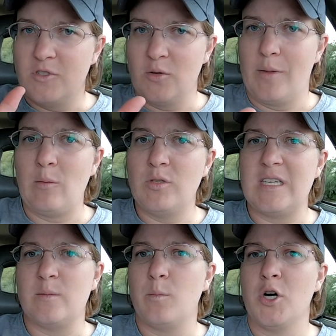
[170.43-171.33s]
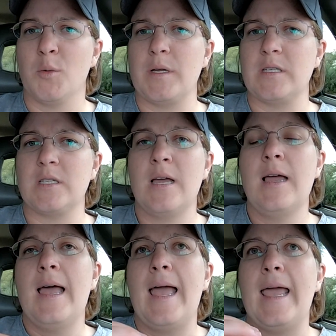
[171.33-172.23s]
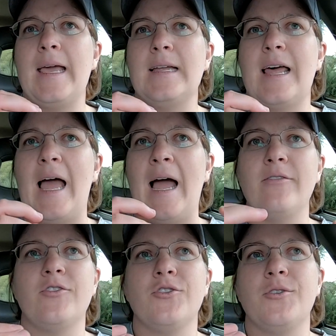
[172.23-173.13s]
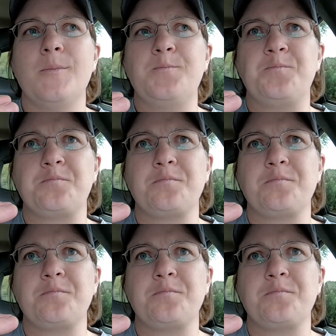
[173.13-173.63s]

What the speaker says: So that was its purpose. And after